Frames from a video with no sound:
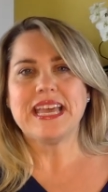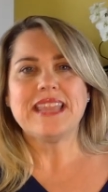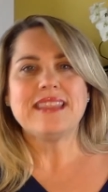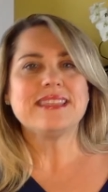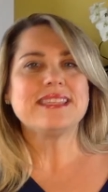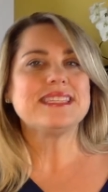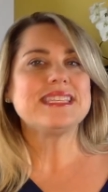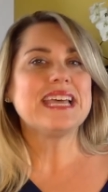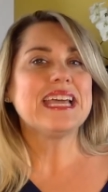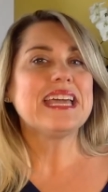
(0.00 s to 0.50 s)

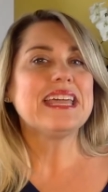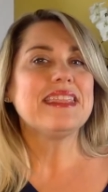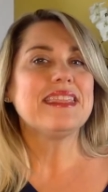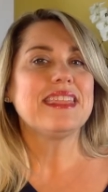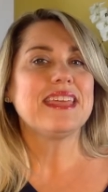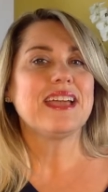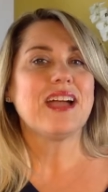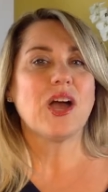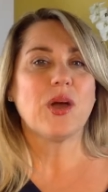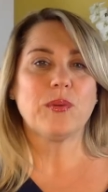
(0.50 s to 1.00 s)
The second
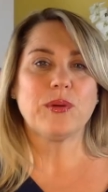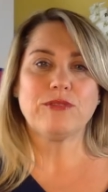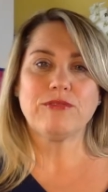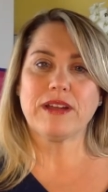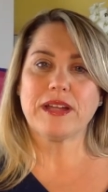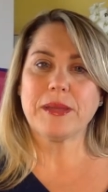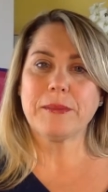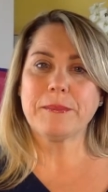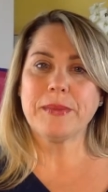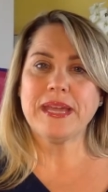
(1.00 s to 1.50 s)
thing I would
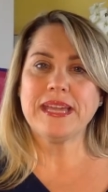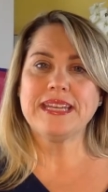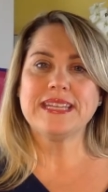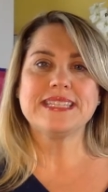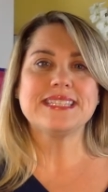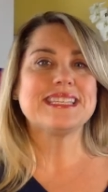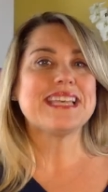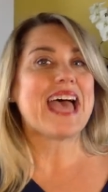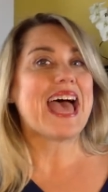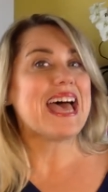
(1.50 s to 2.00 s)
recommend
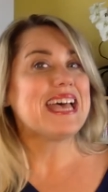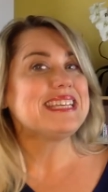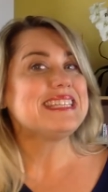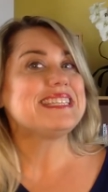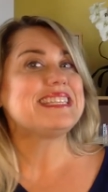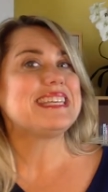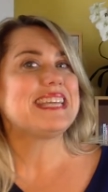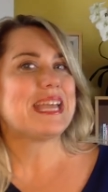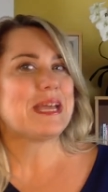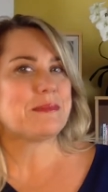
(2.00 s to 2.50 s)
is,
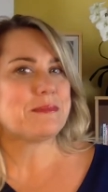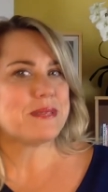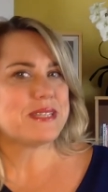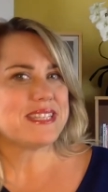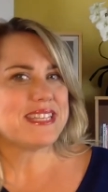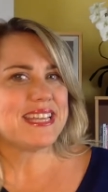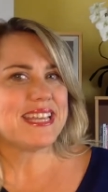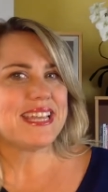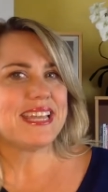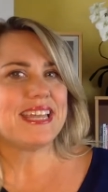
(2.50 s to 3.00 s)
as the
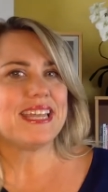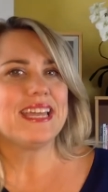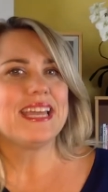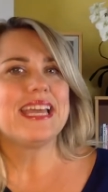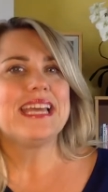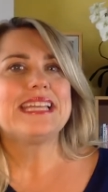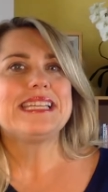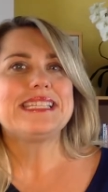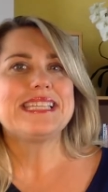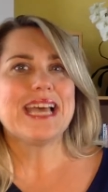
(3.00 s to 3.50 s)
MC,
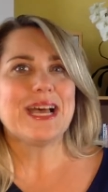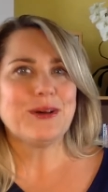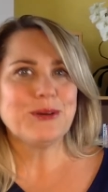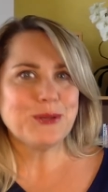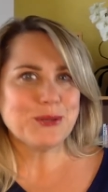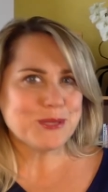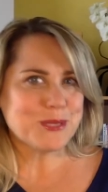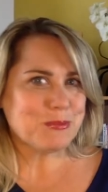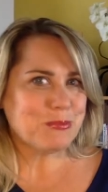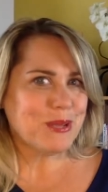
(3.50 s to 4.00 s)
tell
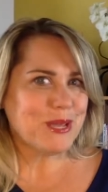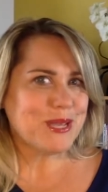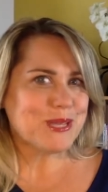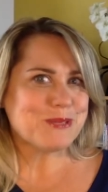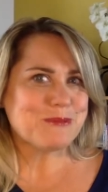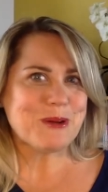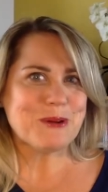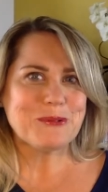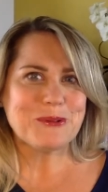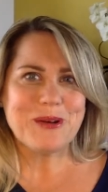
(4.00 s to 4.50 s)
your
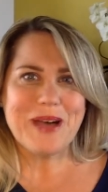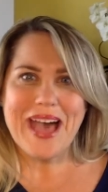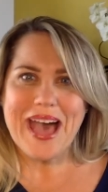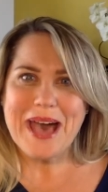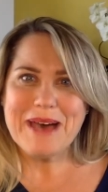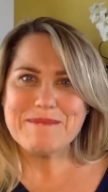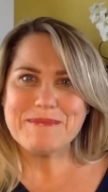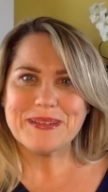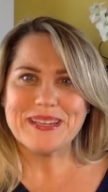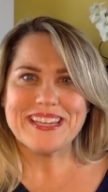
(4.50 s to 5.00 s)
speakers what will
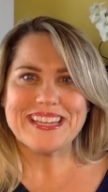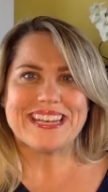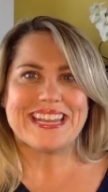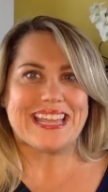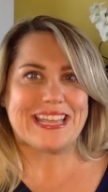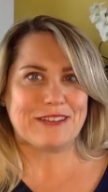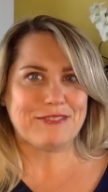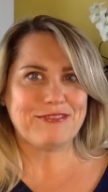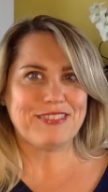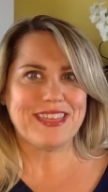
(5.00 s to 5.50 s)
happen
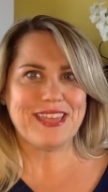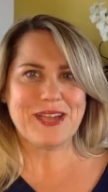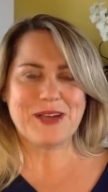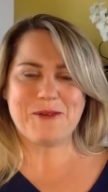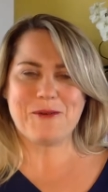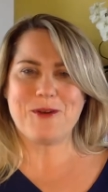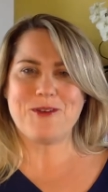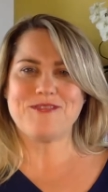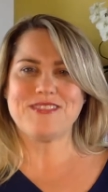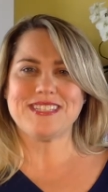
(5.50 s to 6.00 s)
if they
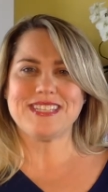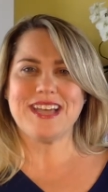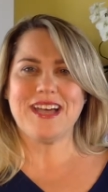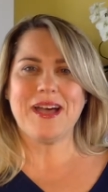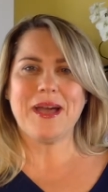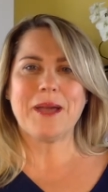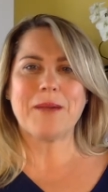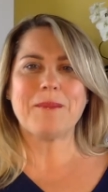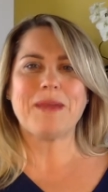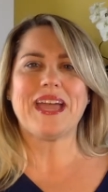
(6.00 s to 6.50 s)
go over
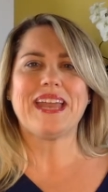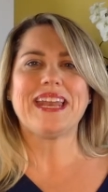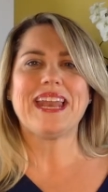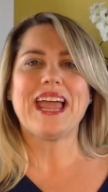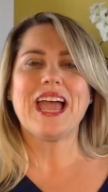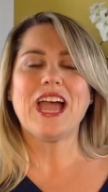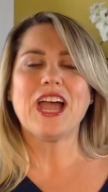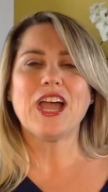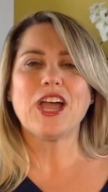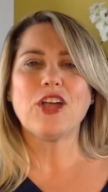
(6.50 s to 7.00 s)
time,
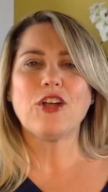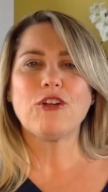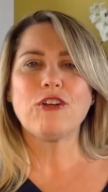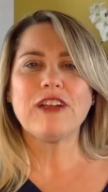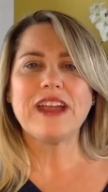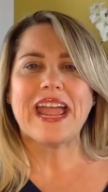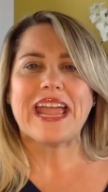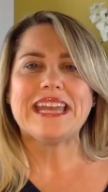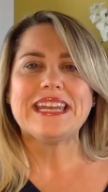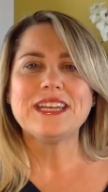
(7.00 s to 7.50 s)
and
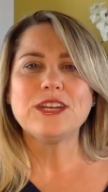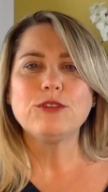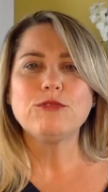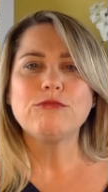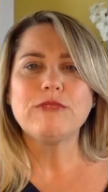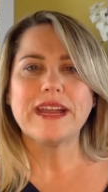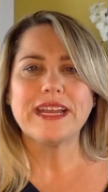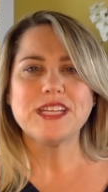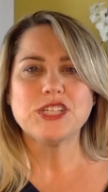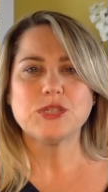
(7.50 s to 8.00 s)
create an
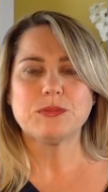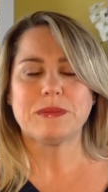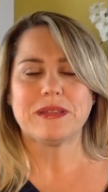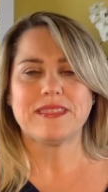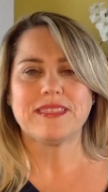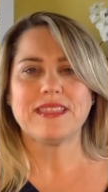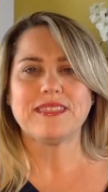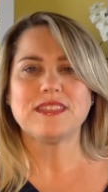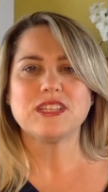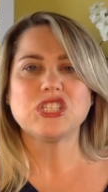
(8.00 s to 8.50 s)

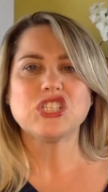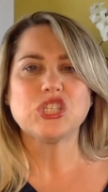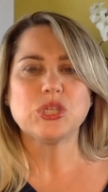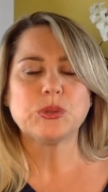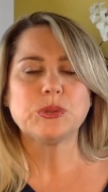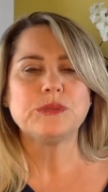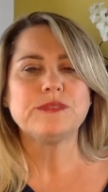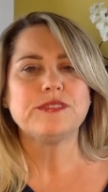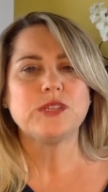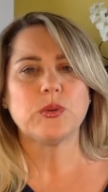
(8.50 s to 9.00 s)
arrangement that the
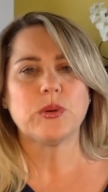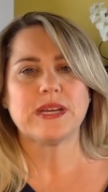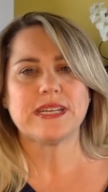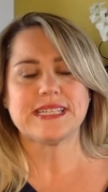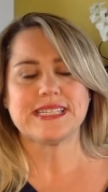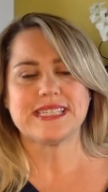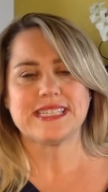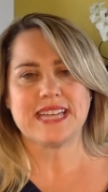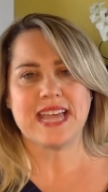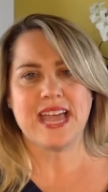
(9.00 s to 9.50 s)
two of you
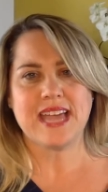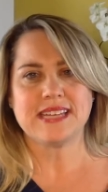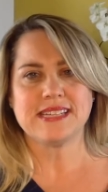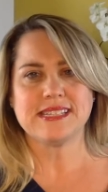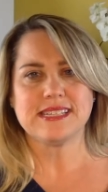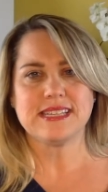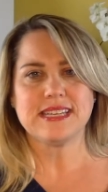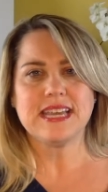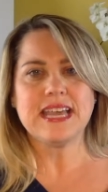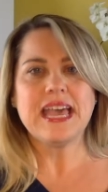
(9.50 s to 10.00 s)

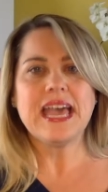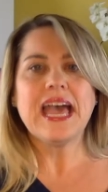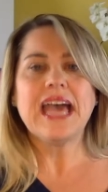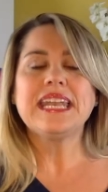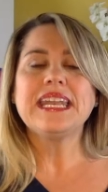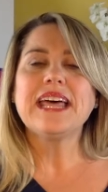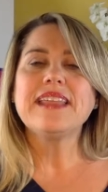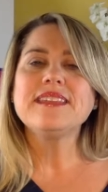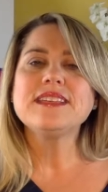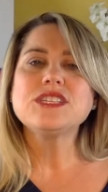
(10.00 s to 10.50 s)
understand.
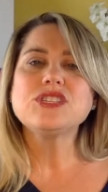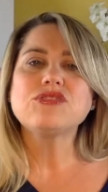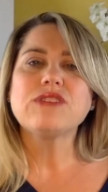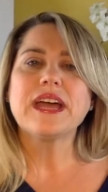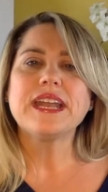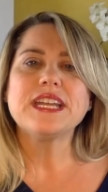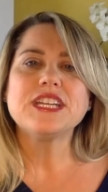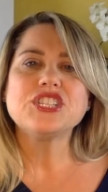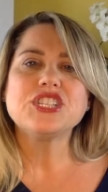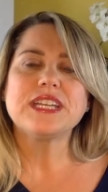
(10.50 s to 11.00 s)
Another
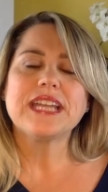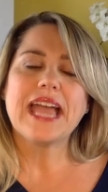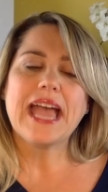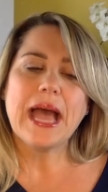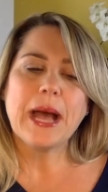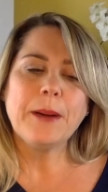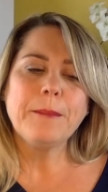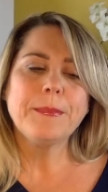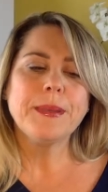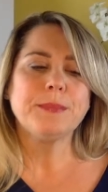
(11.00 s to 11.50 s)
strategy to
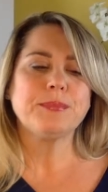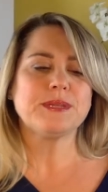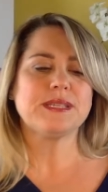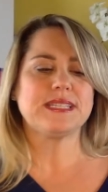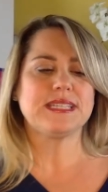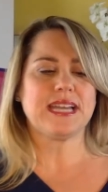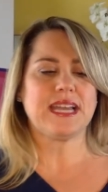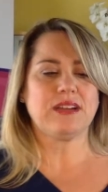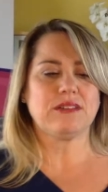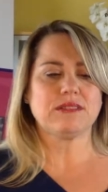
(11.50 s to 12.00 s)
help people
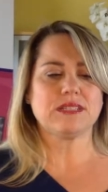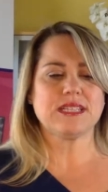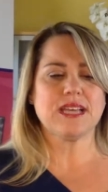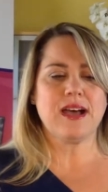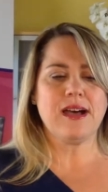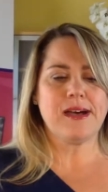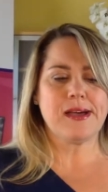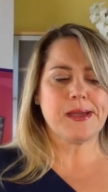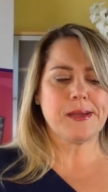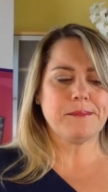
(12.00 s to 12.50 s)
stay on
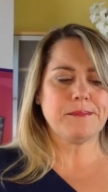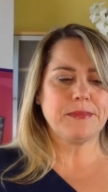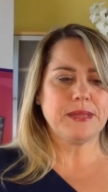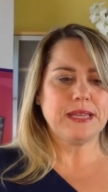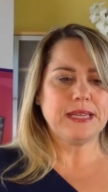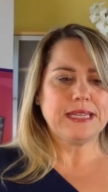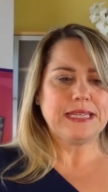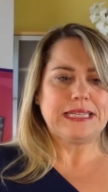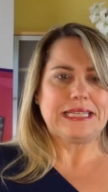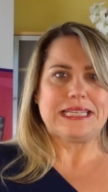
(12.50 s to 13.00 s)
time
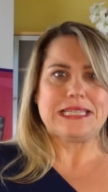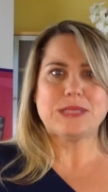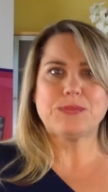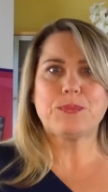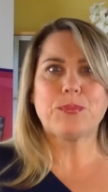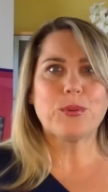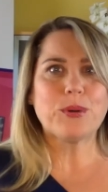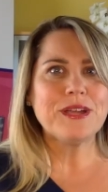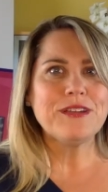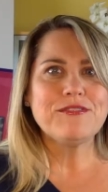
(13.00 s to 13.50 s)
is
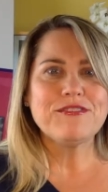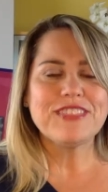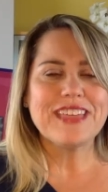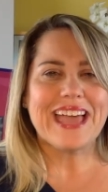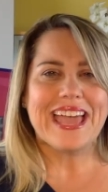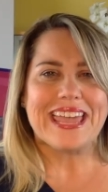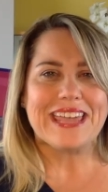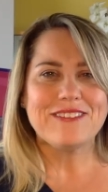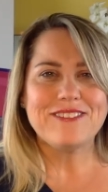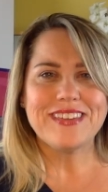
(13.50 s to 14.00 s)
brief the
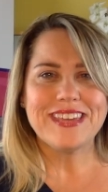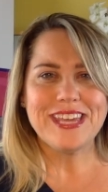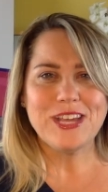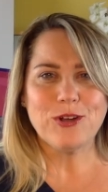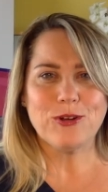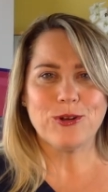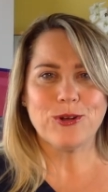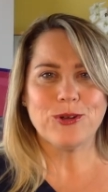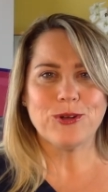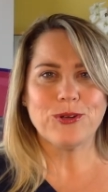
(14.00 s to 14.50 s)
AV
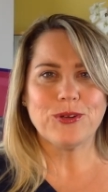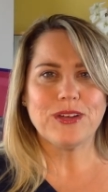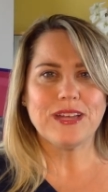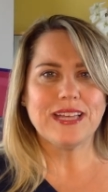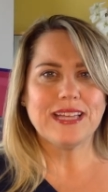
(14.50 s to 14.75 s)
crew.